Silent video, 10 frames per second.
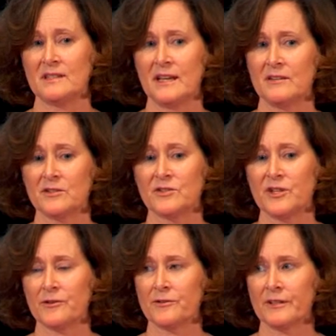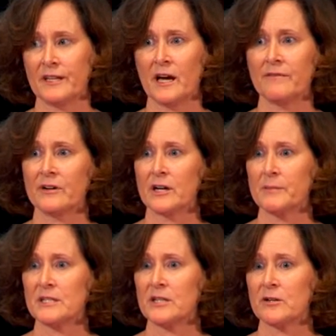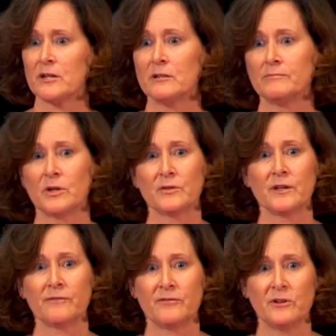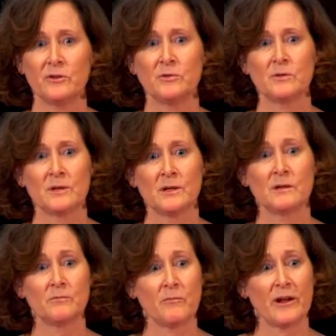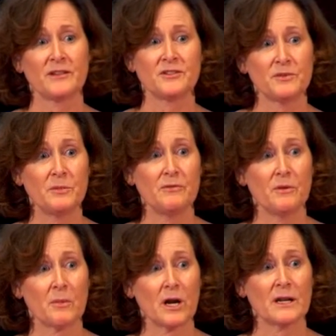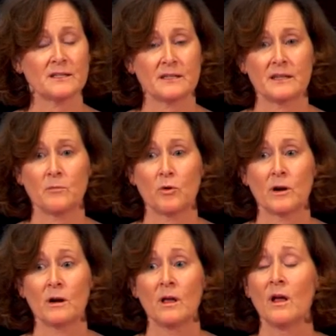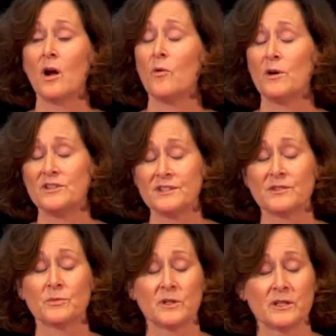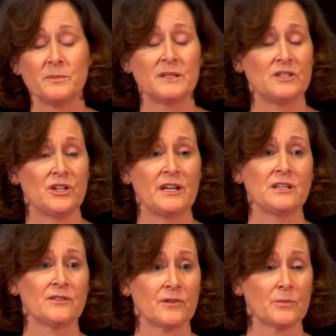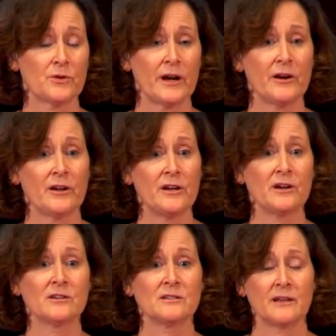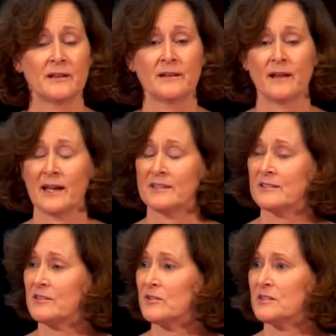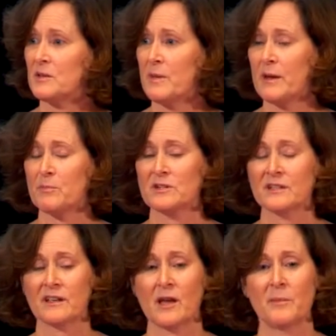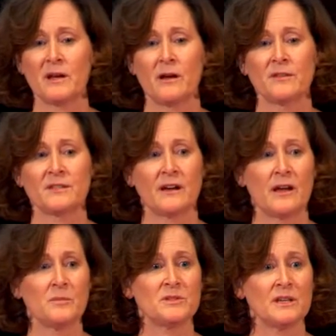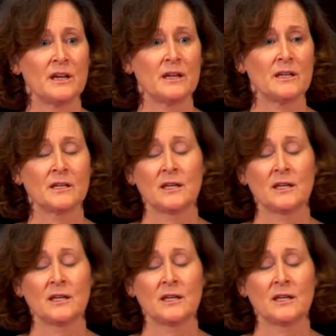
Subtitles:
days are generally not very material. Only a few manage to move the markets anymore, which is a really big change from prior years. And I still see papers that come in all the time saying,